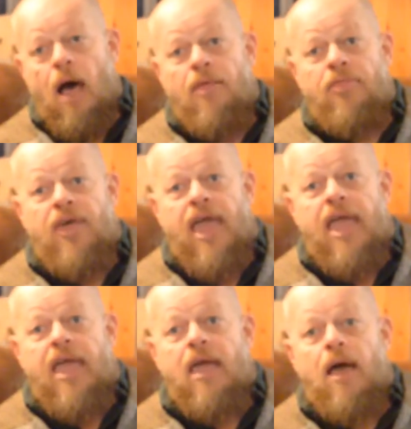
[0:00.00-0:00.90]

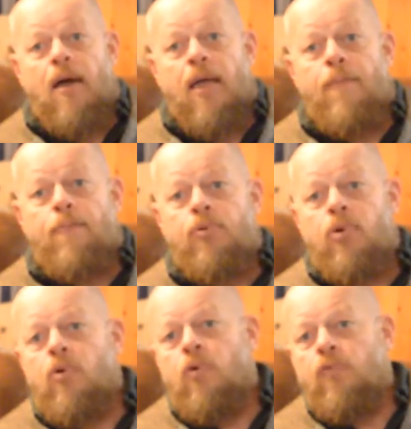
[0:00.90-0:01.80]
They
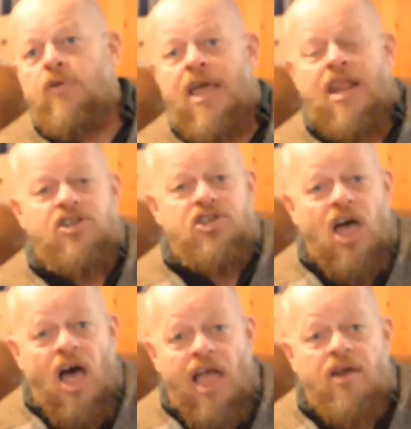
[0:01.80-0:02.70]
improved an
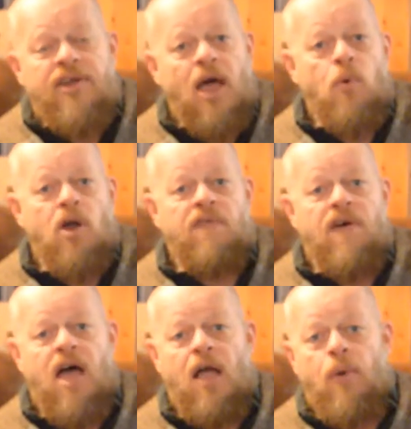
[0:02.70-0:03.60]
entire network of
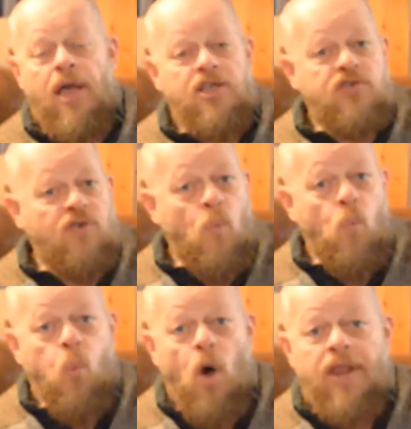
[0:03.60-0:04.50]
highways
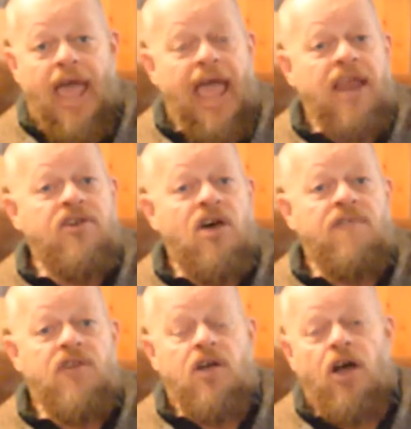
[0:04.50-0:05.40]
from one end
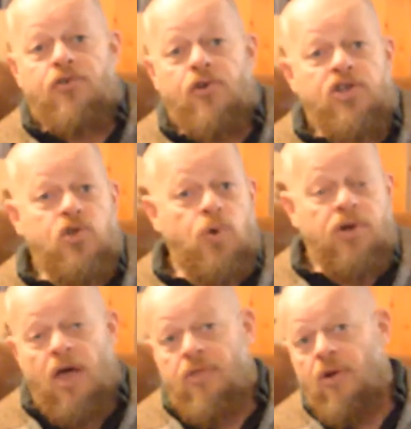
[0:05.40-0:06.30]
of the country to
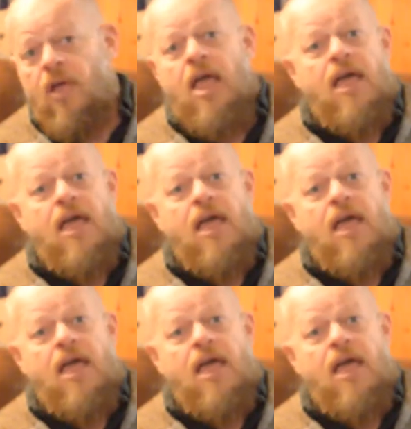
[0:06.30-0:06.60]
another.